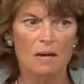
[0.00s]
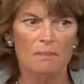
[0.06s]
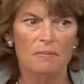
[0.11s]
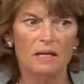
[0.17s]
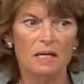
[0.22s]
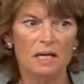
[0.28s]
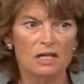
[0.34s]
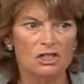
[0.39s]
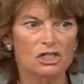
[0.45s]

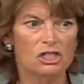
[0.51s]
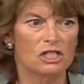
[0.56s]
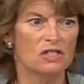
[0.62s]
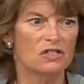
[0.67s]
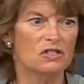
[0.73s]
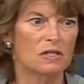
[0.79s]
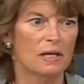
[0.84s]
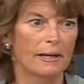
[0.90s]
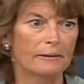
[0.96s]
because she
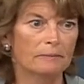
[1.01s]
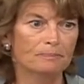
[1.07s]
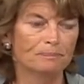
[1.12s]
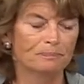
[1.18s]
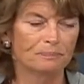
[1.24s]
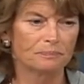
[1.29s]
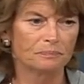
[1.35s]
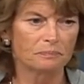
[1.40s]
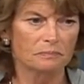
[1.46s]
said
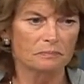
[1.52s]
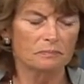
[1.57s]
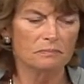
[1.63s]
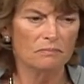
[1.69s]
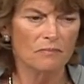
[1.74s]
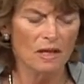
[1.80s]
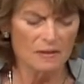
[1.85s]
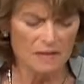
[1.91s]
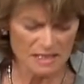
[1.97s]

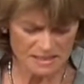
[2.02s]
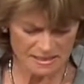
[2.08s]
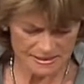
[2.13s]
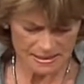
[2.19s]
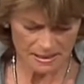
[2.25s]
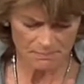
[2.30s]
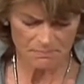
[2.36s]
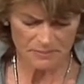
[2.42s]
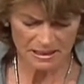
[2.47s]
that
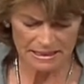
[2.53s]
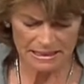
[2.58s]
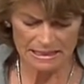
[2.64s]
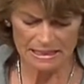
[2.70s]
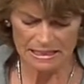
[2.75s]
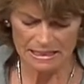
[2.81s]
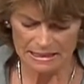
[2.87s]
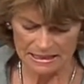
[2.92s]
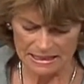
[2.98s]

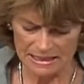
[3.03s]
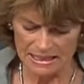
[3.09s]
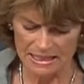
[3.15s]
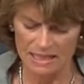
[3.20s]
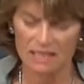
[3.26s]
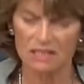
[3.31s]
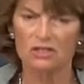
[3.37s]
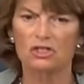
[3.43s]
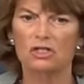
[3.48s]
somebody
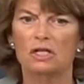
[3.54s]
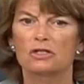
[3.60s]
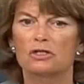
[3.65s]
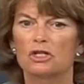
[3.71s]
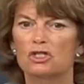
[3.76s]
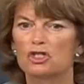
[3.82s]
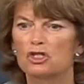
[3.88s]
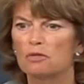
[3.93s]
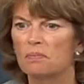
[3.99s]
needs
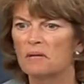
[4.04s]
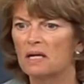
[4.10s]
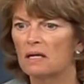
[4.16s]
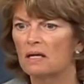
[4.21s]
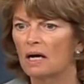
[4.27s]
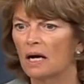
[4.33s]
to speak